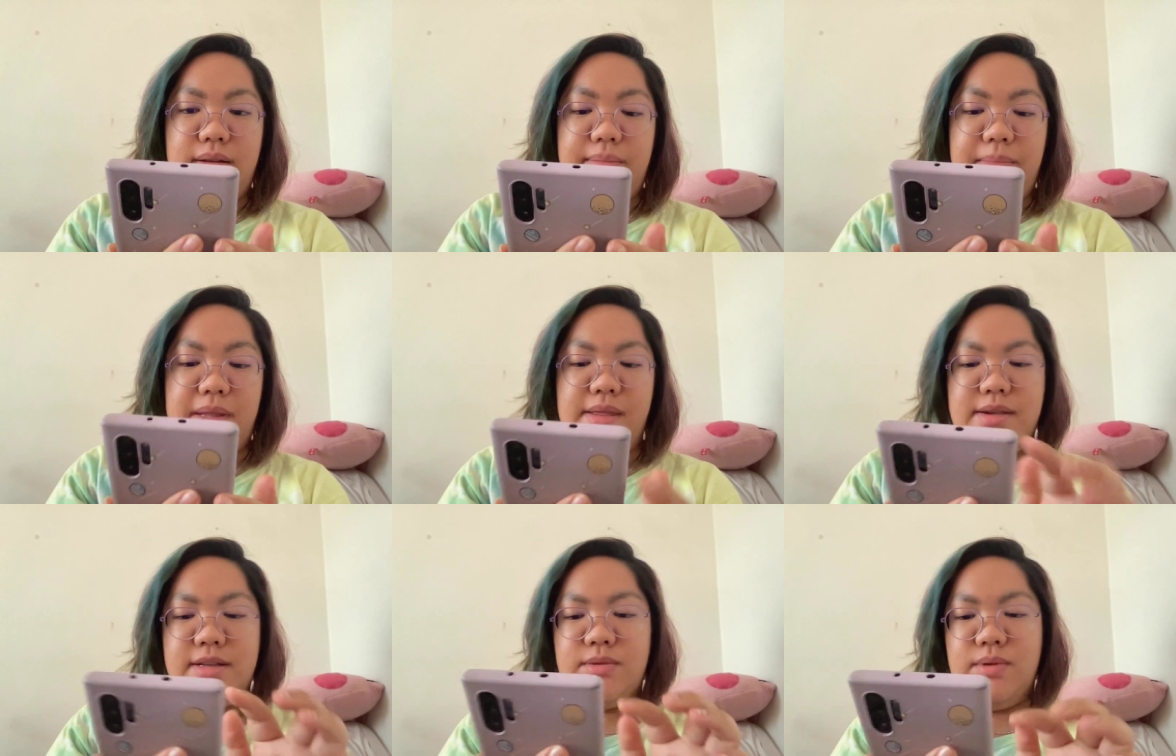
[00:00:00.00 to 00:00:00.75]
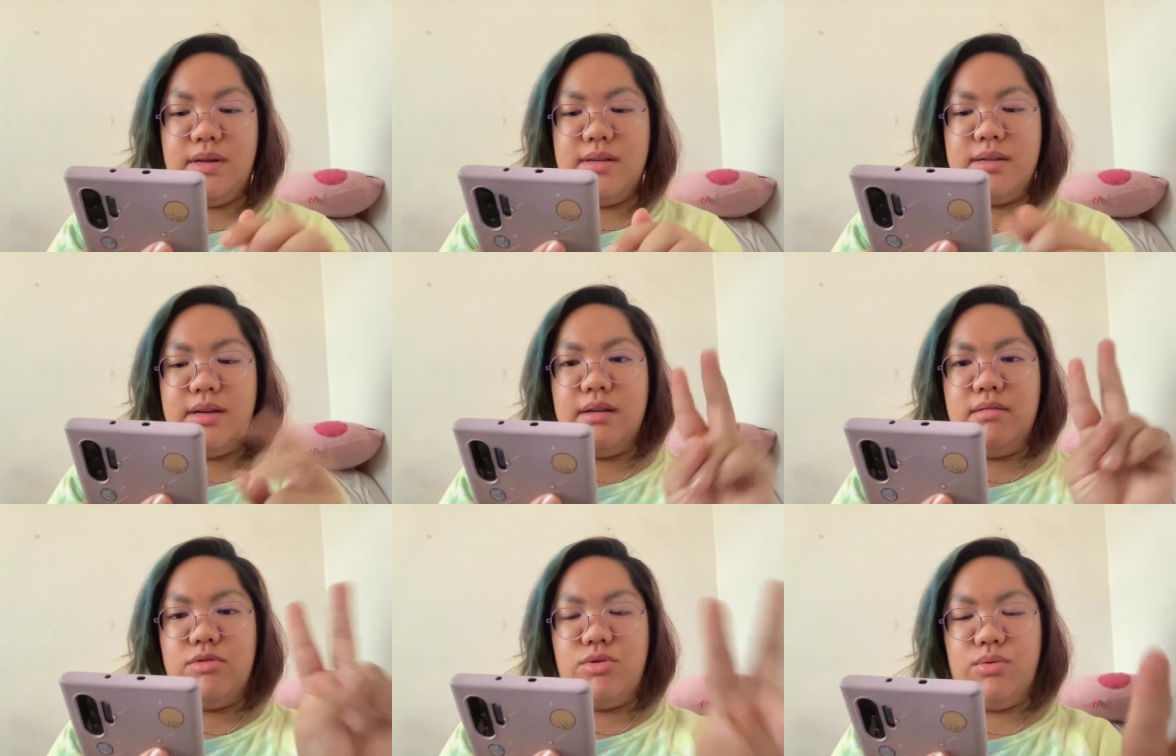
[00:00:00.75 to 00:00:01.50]
but this one is
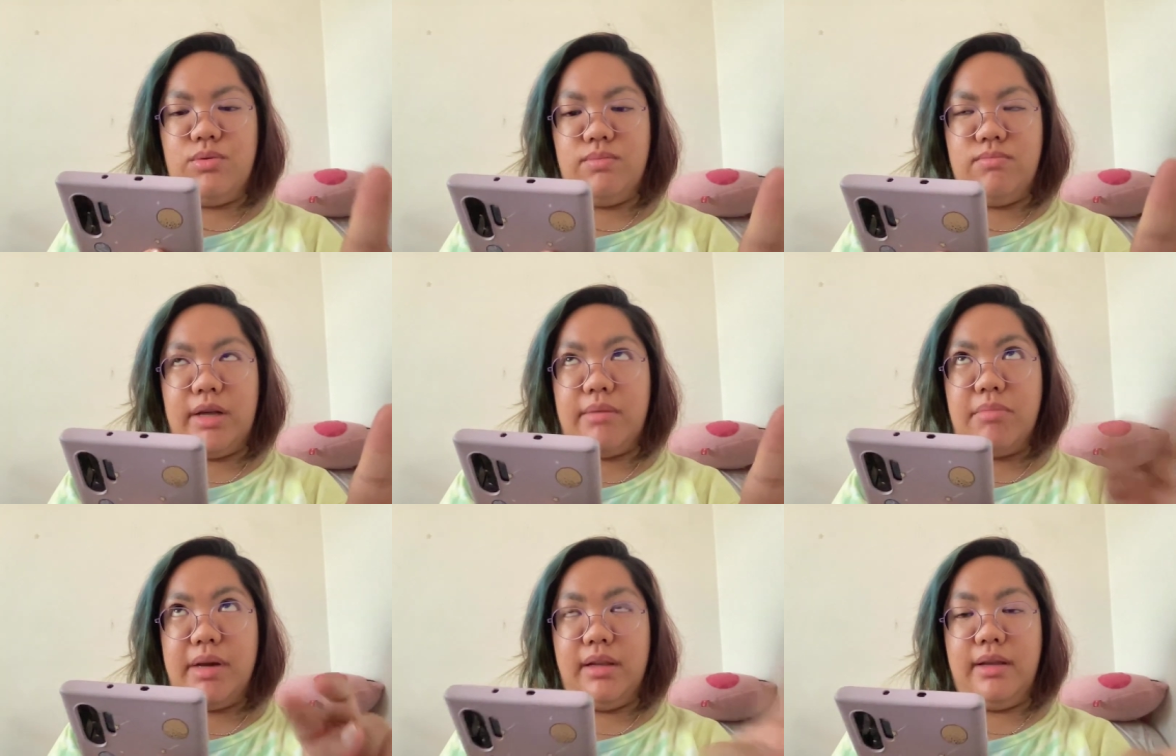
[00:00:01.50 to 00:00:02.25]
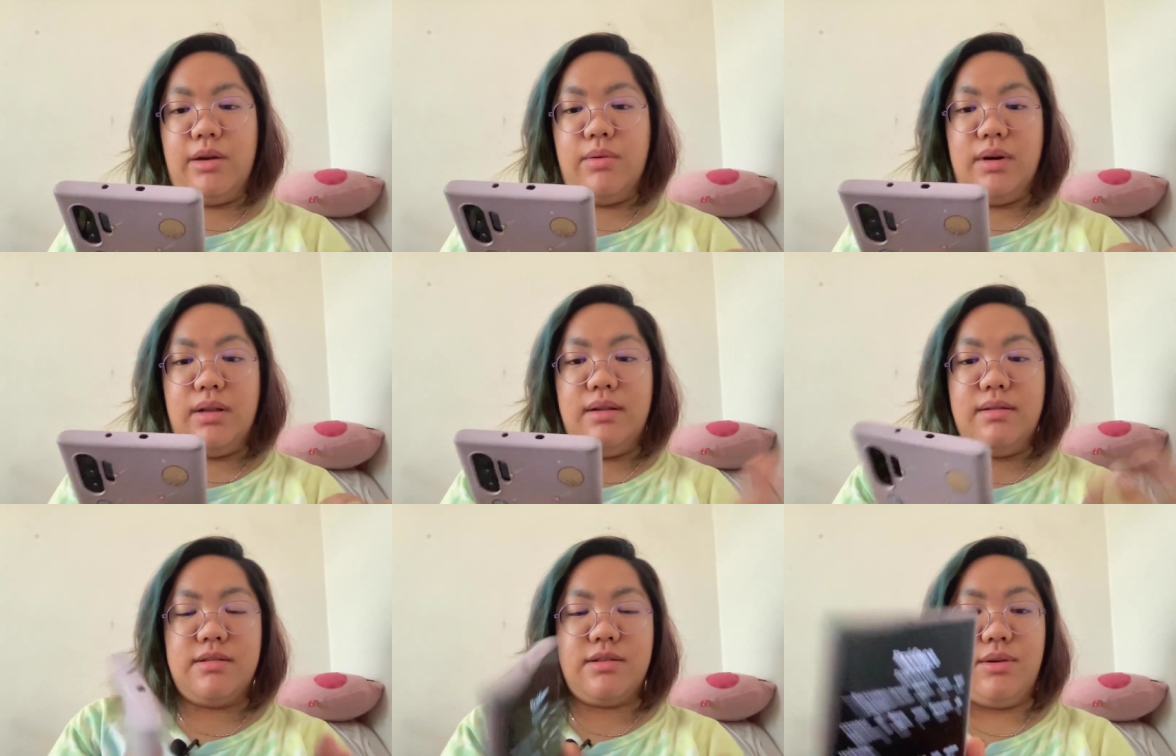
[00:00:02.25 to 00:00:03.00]
a
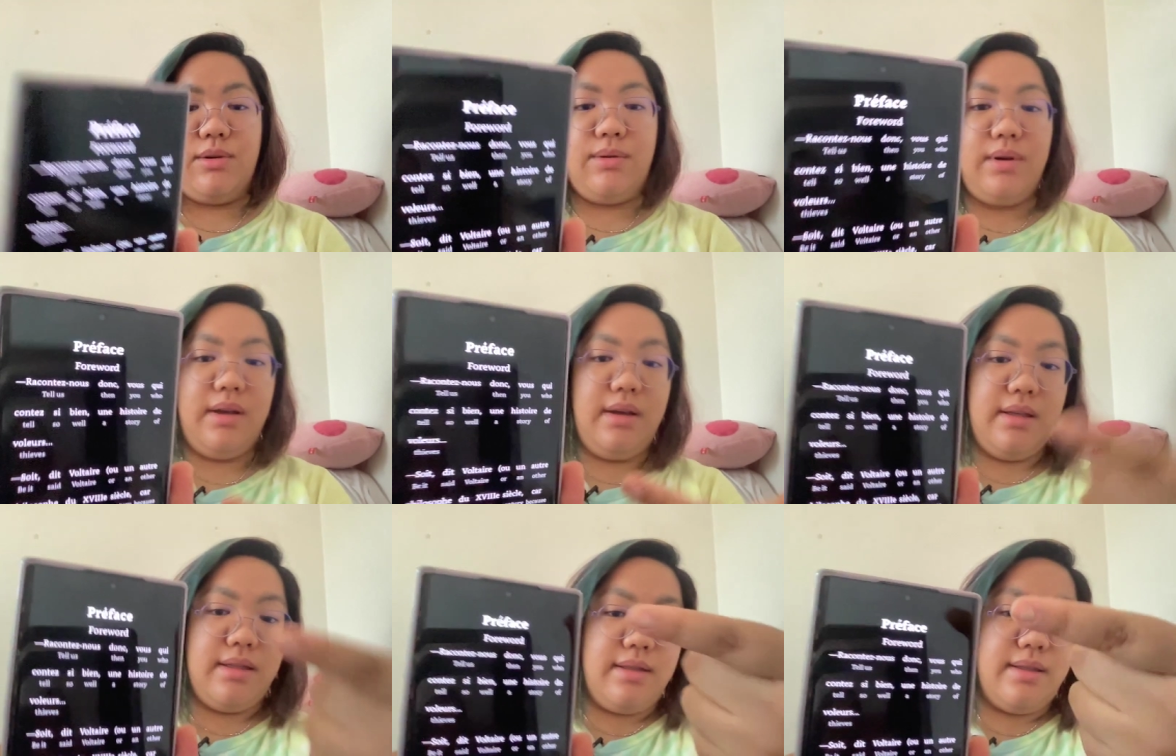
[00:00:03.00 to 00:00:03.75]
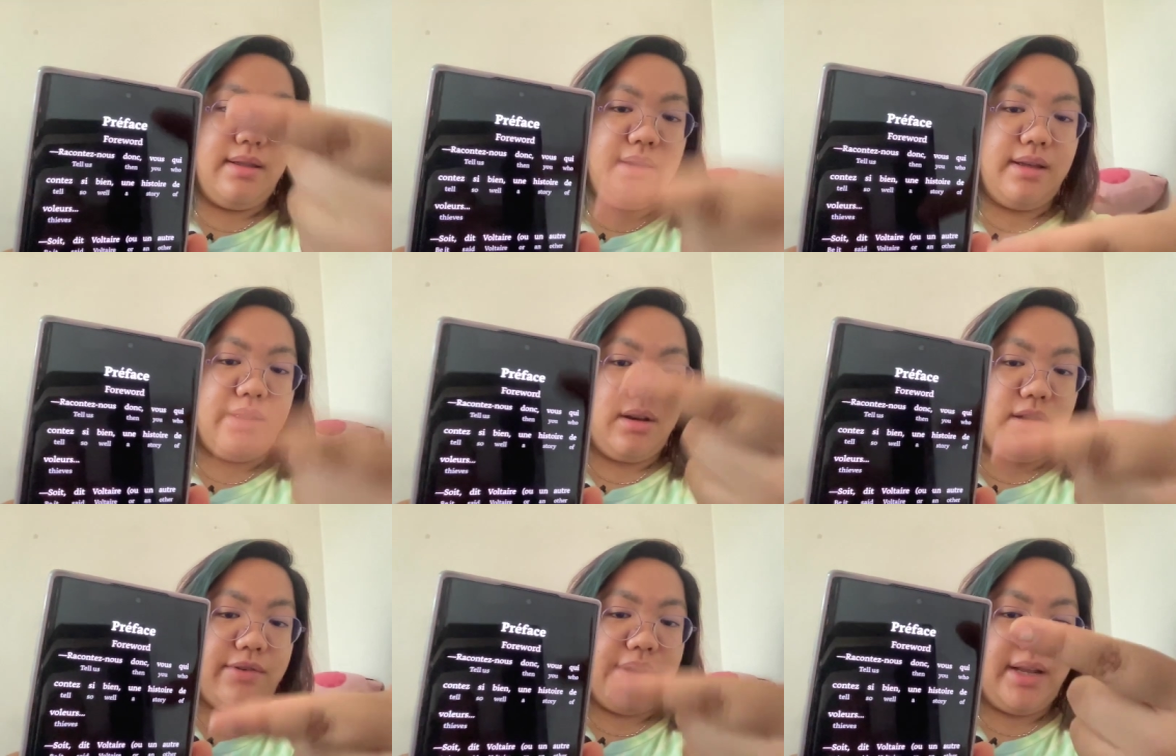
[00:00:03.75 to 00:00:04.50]
bilingual, so it
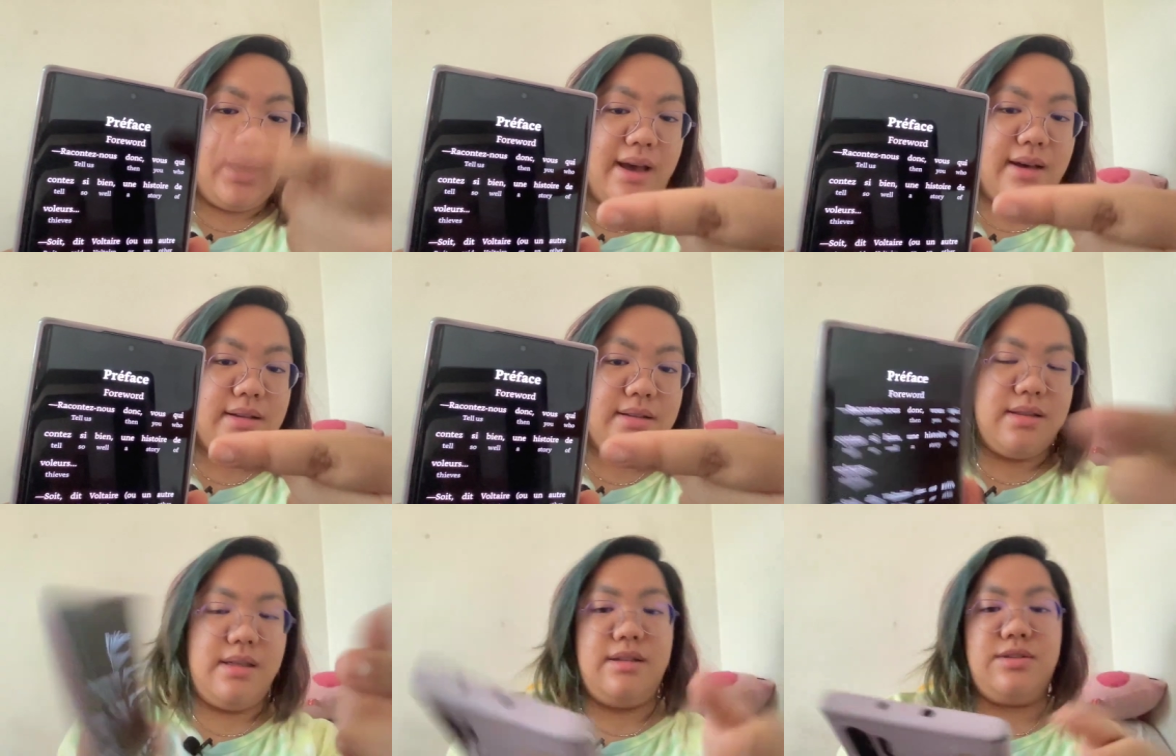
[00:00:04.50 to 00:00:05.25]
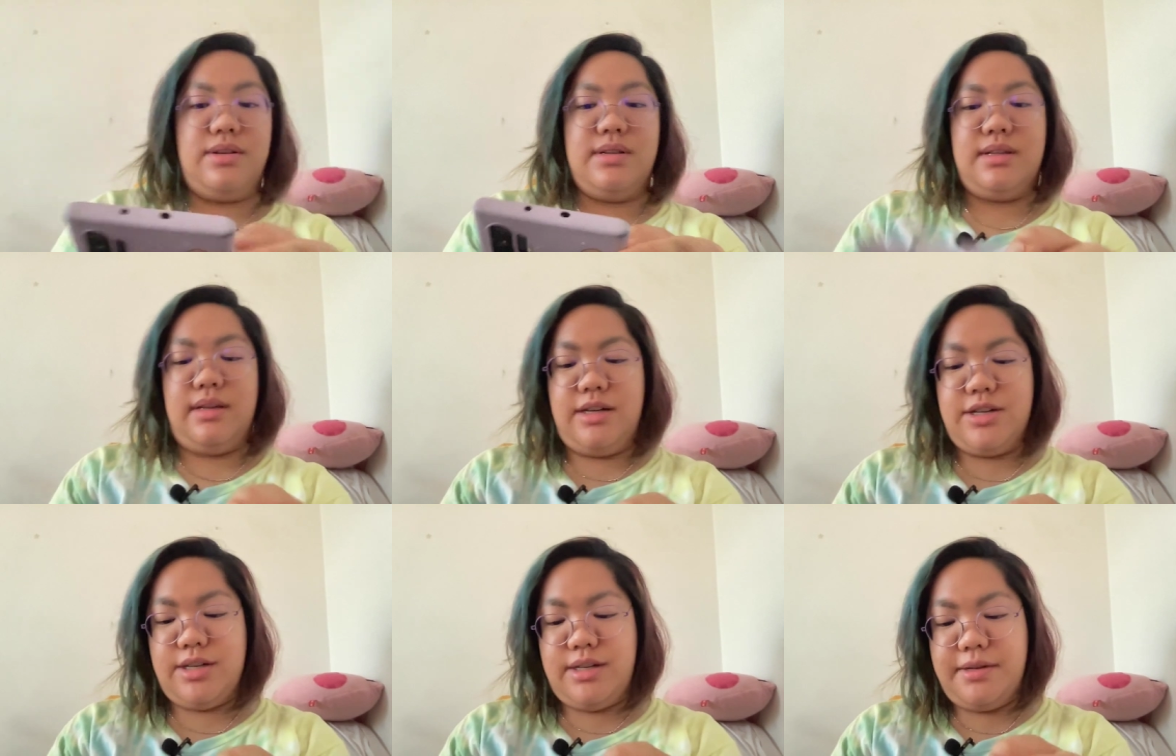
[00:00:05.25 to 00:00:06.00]
already has the
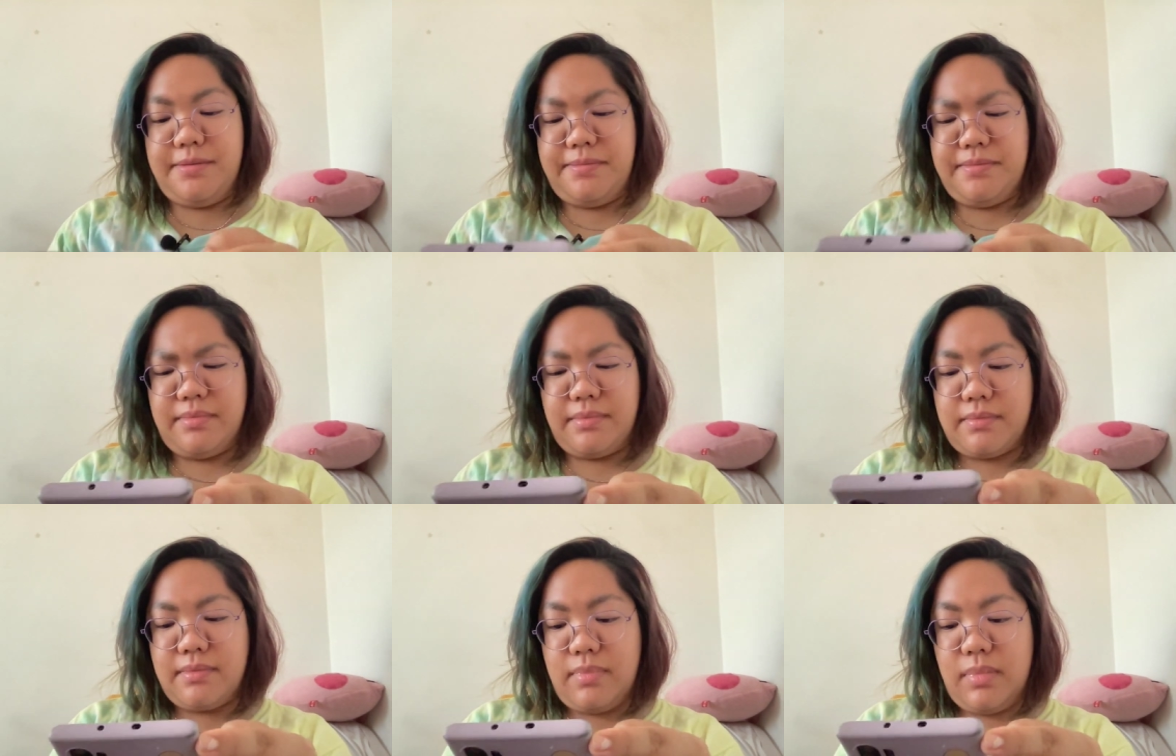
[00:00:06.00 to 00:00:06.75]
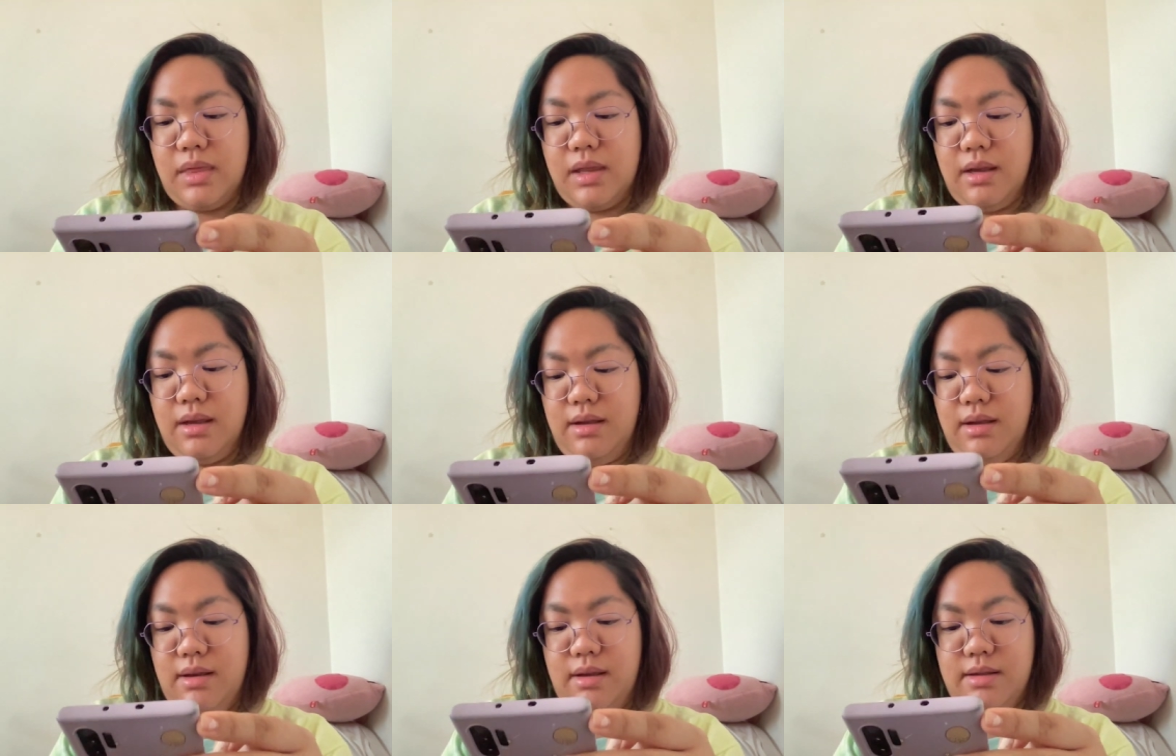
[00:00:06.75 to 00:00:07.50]
translation.
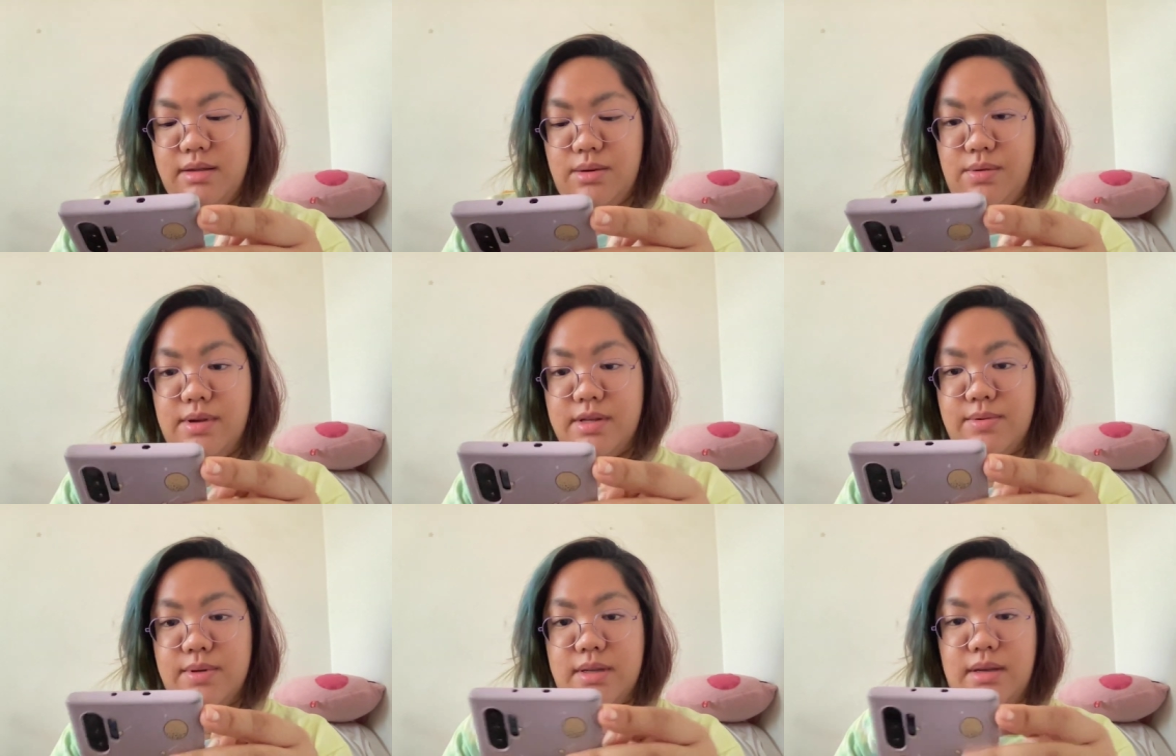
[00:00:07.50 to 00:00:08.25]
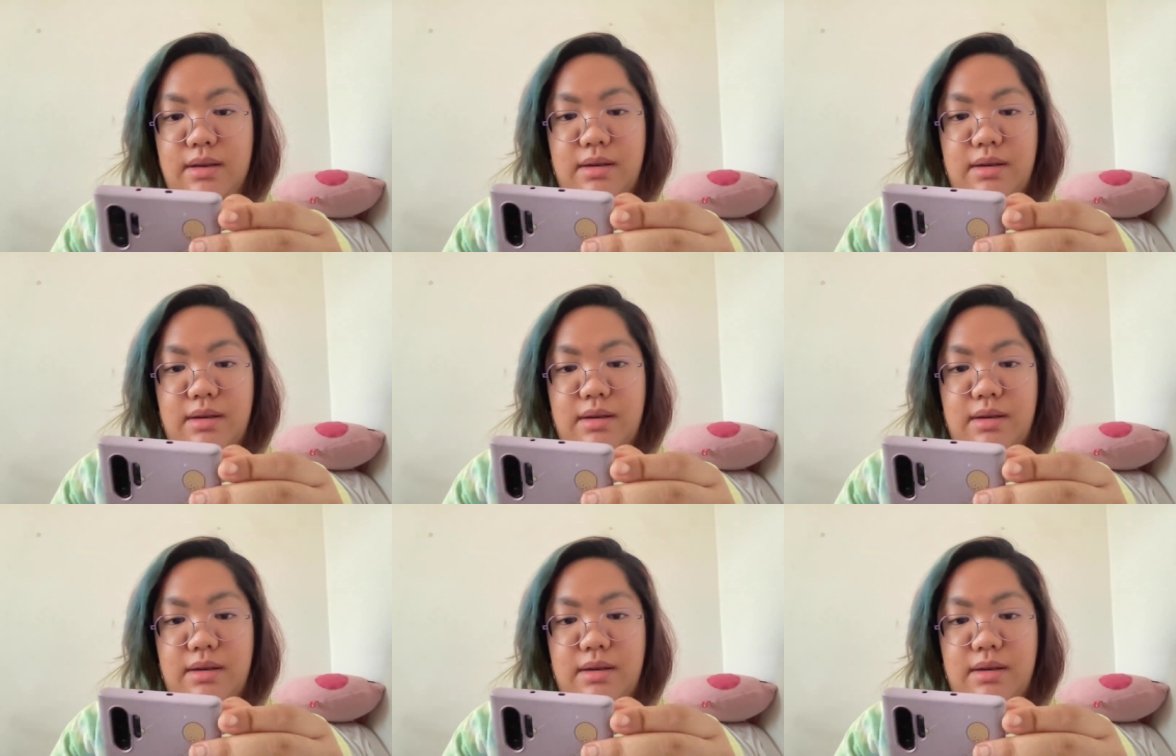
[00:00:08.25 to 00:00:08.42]
So this was